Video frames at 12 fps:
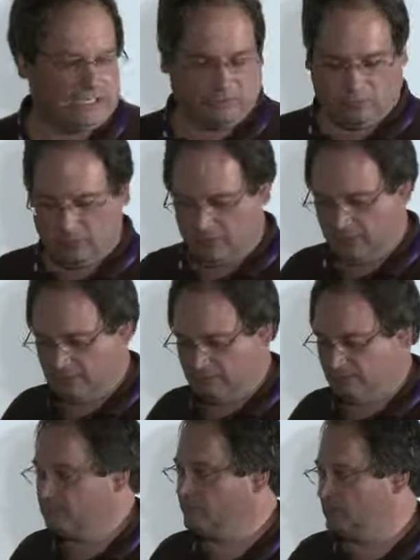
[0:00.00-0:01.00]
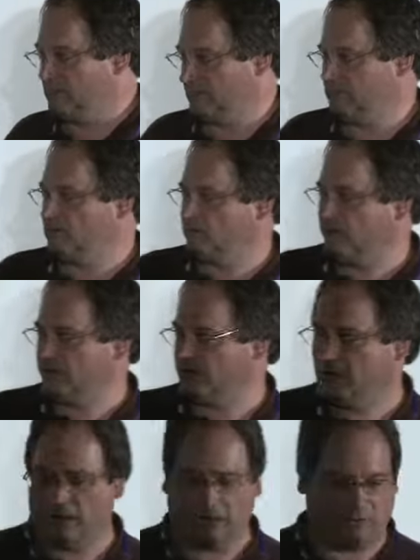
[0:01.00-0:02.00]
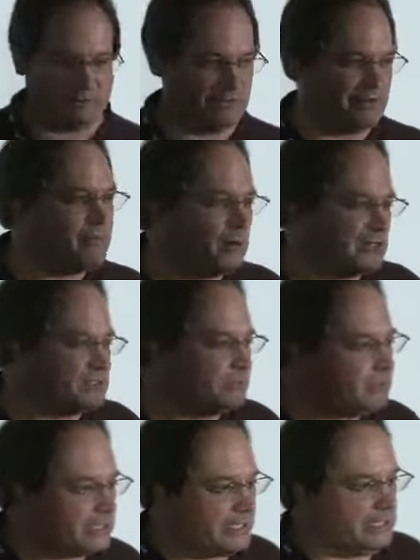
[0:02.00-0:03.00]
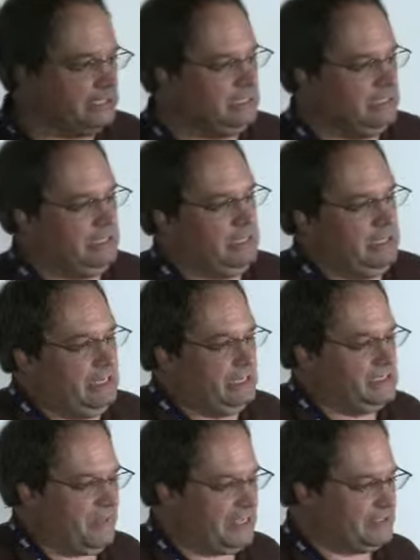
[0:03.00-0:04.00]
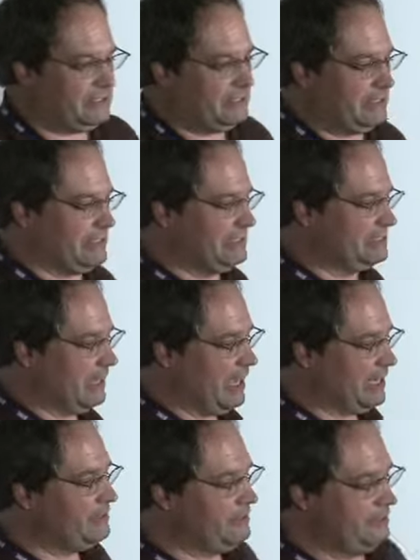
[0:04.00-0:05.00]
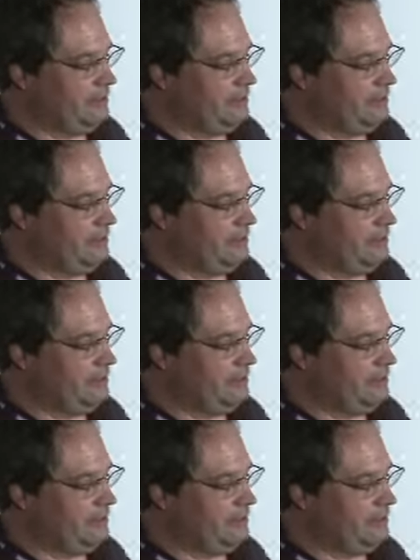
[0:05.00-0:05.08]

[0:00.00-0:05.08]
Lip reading: or query parser plugin, is basically designed